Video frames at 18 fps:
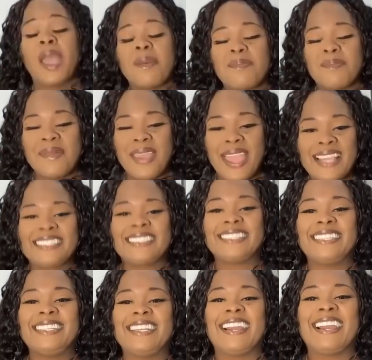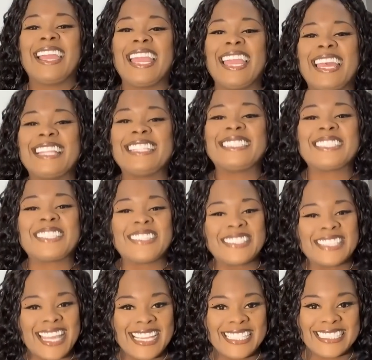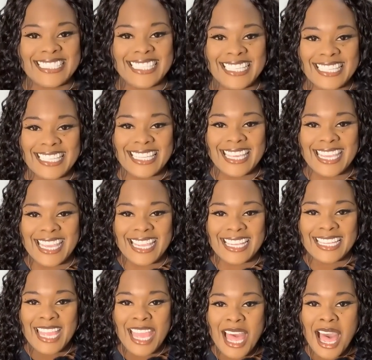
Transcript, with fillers: Make sure your hands are nice and clean.